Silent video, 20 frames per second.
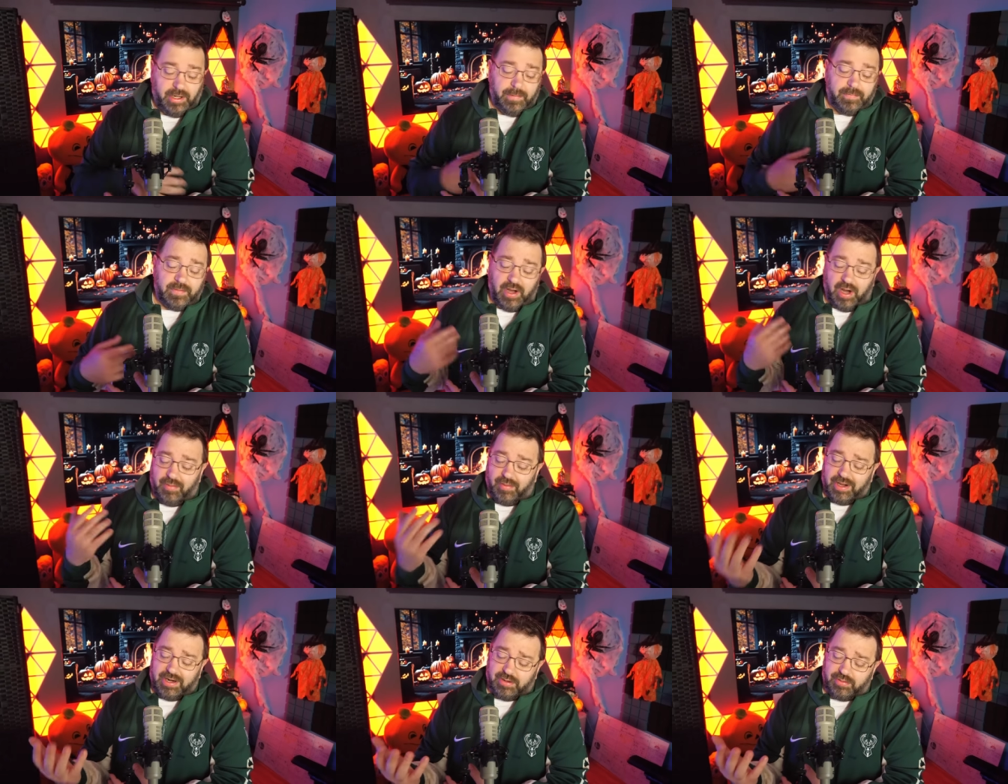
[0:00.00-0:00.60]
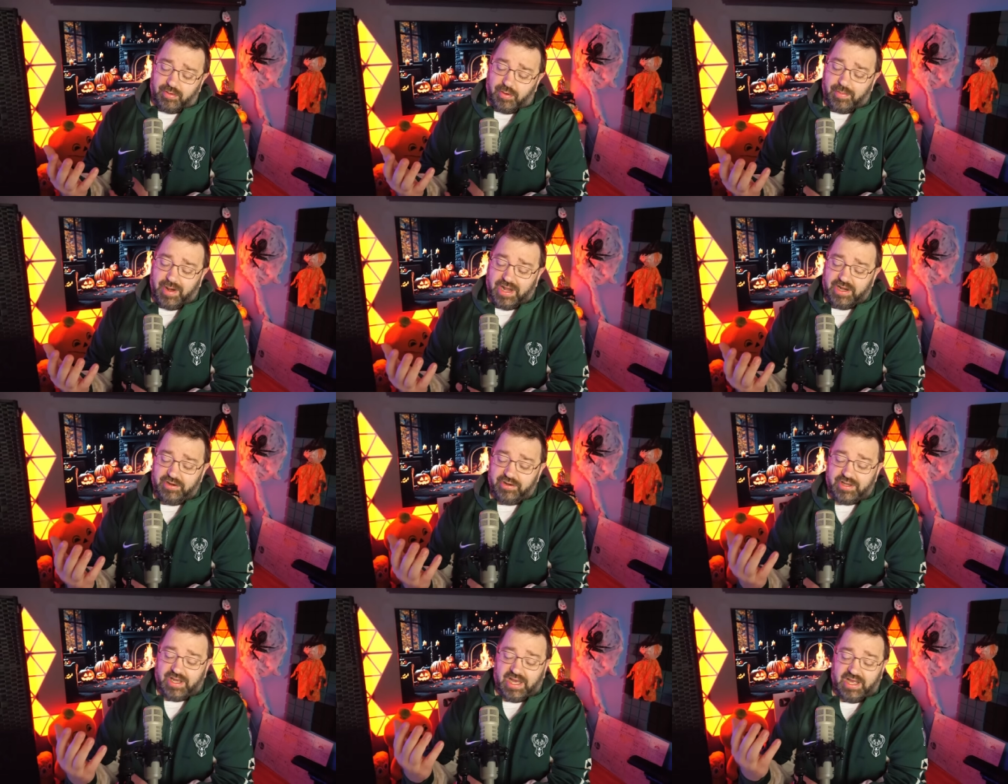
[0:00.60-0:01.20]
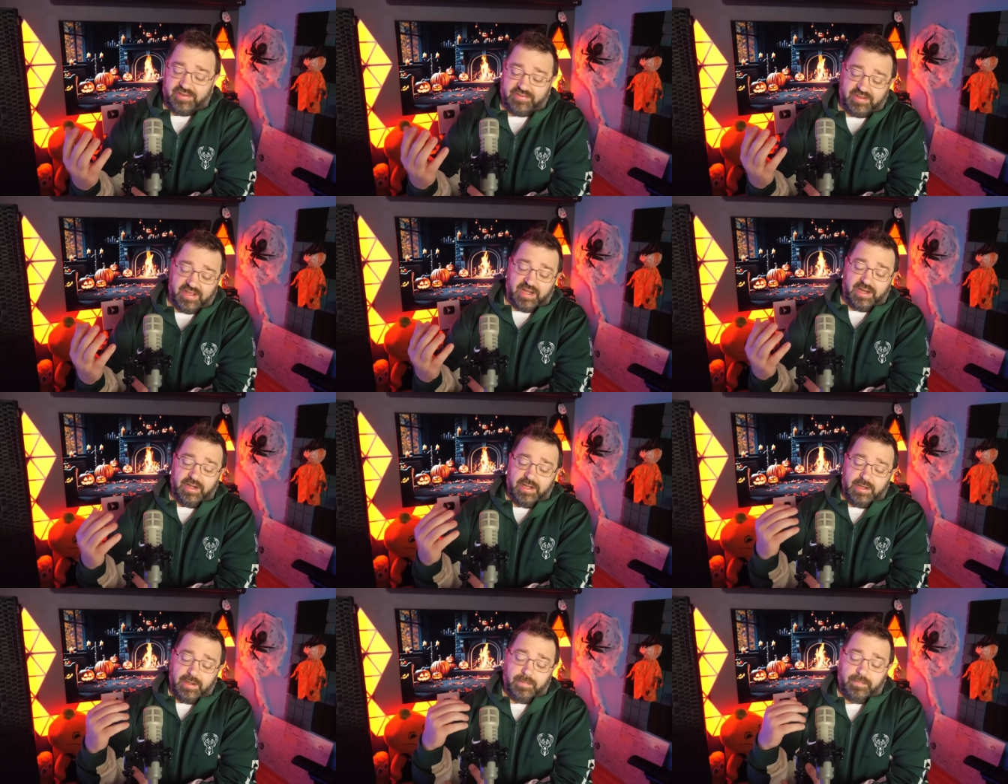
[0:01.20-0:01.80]
Now, I want to remind you guys that
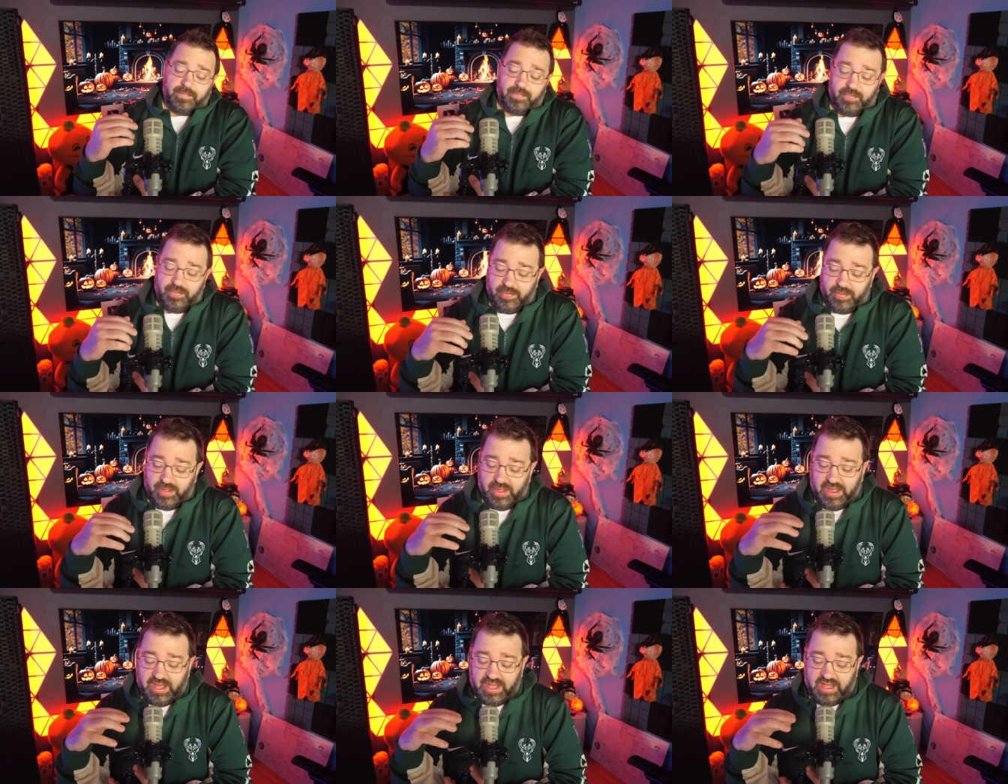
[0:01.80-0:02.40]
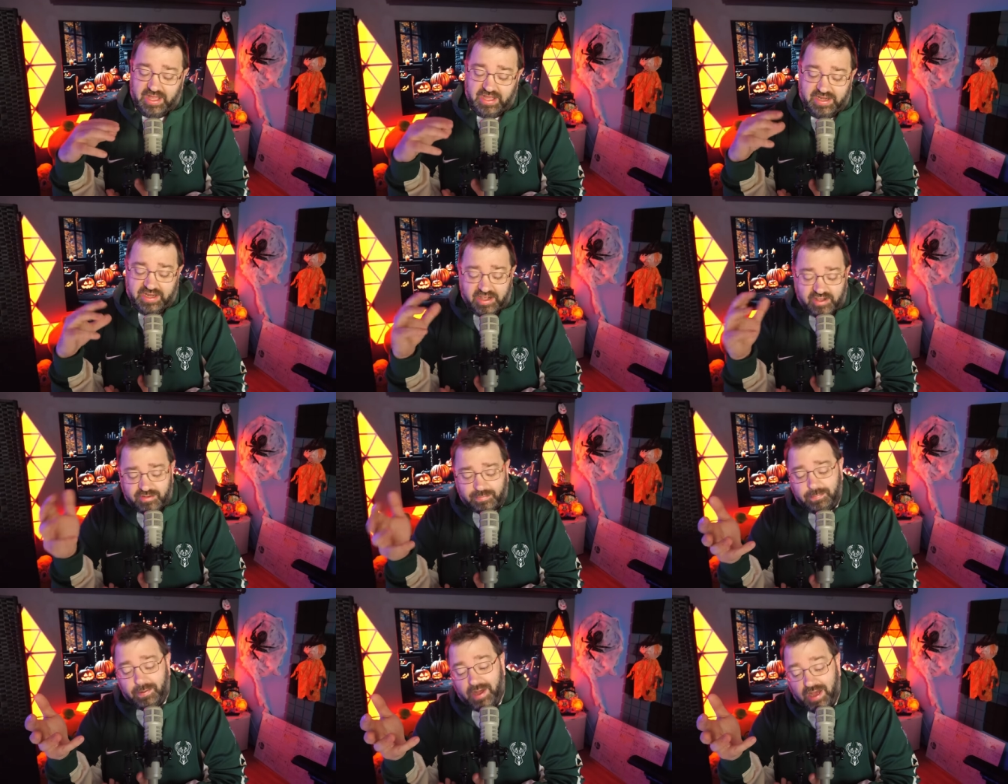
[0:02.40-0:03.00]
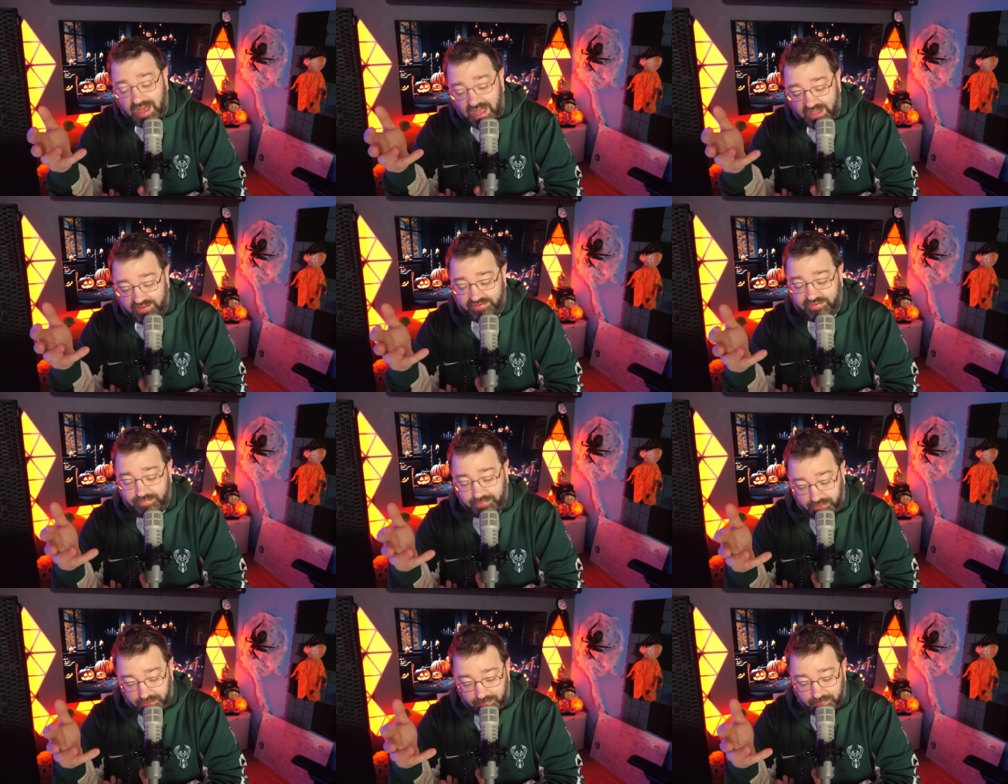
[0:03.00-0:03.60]
it is
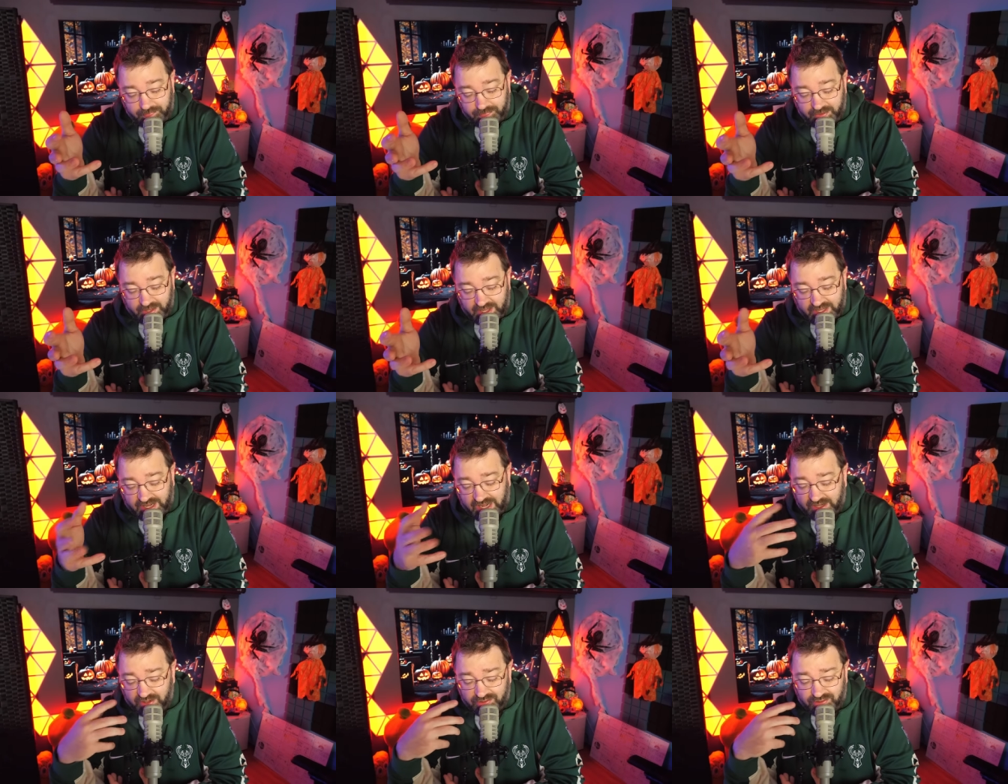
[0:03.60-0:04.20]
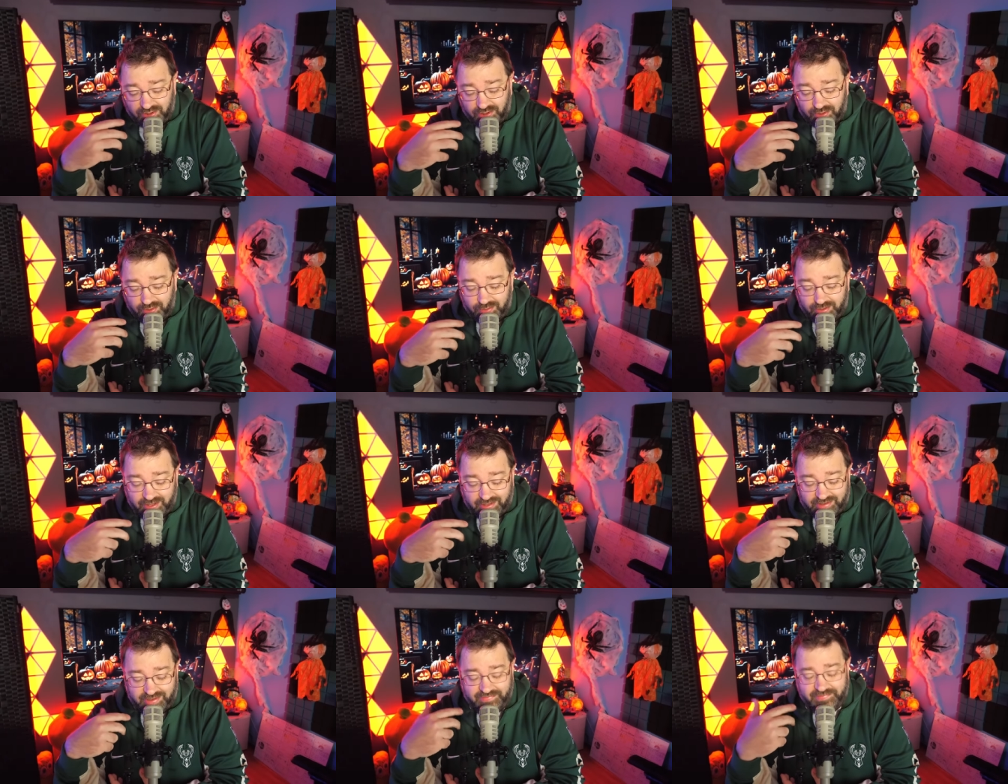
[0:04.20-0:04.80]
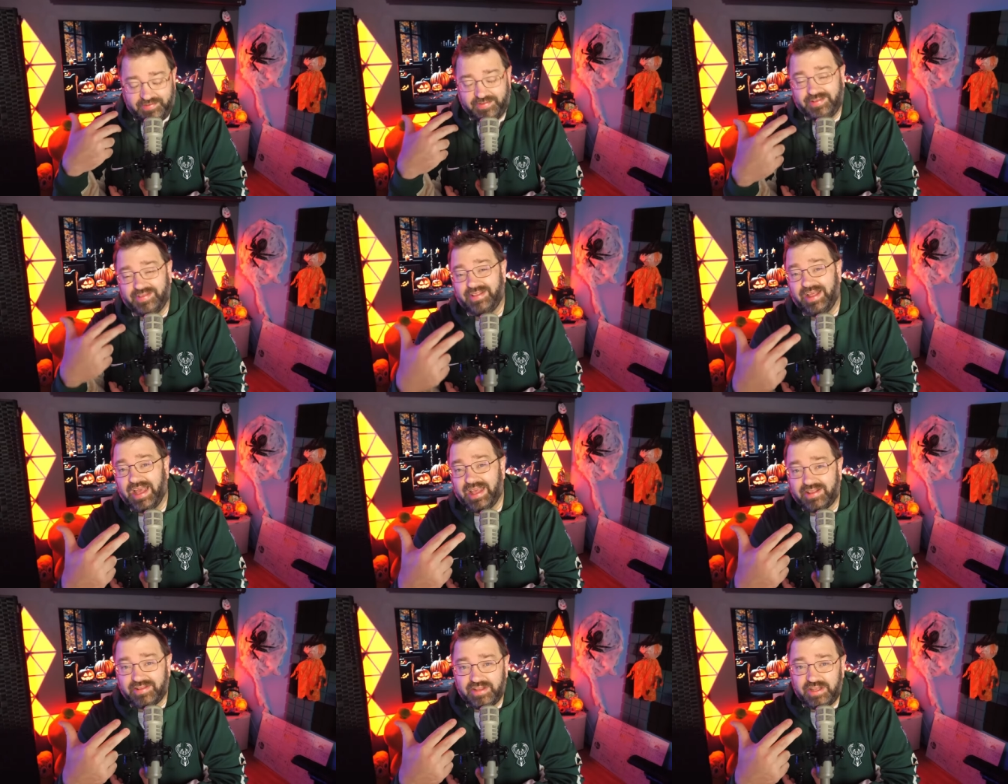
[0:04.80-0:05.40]
possible, and I don't know if it
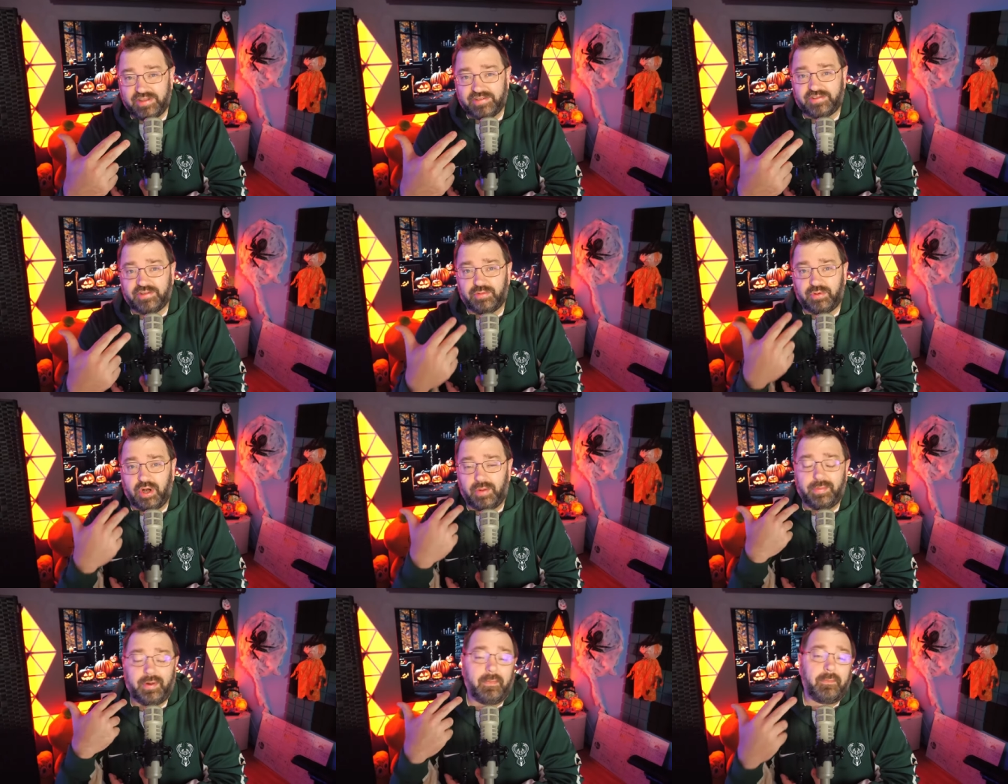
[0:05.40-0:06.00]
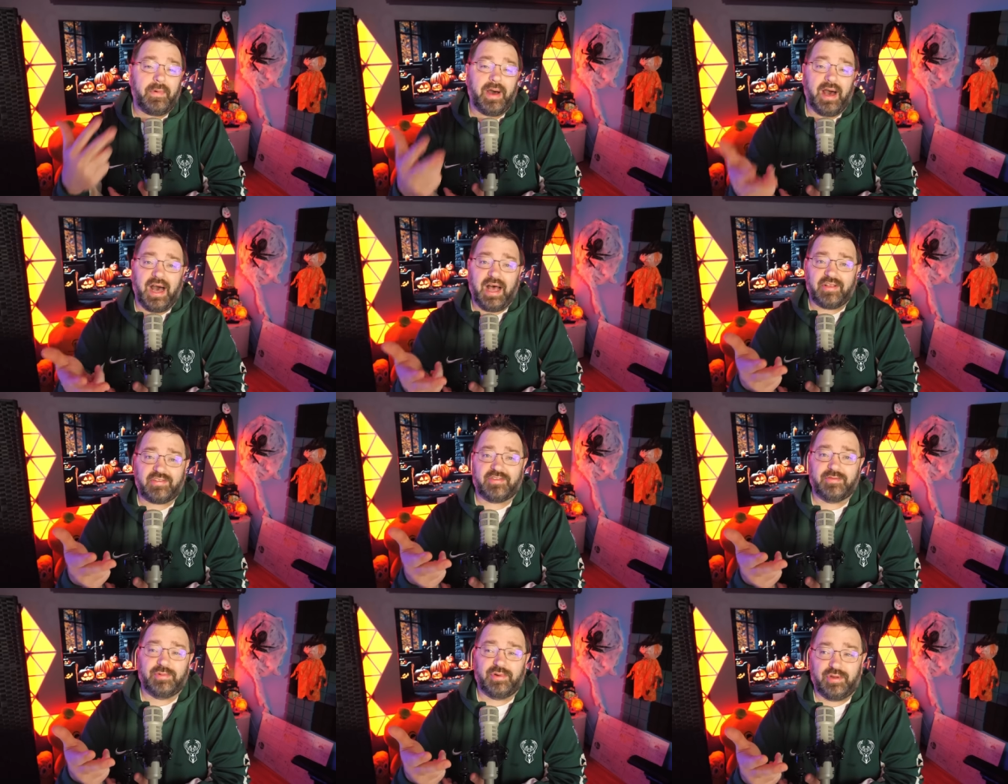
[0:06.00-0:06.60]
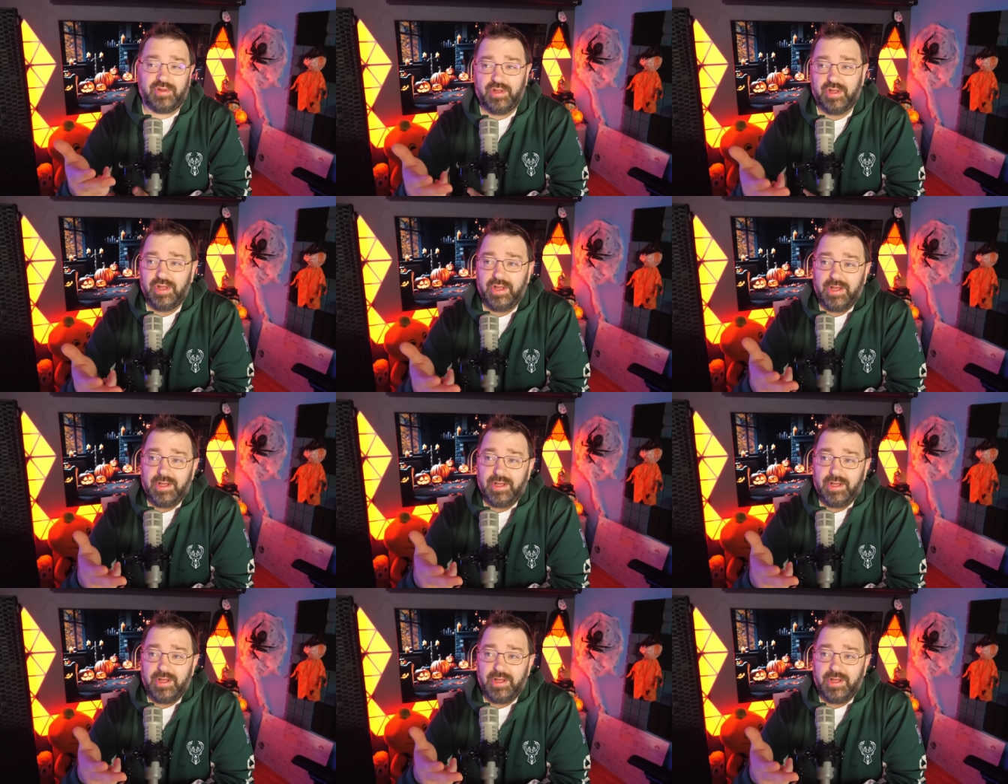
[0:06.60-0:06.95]
likely is the word, but possible,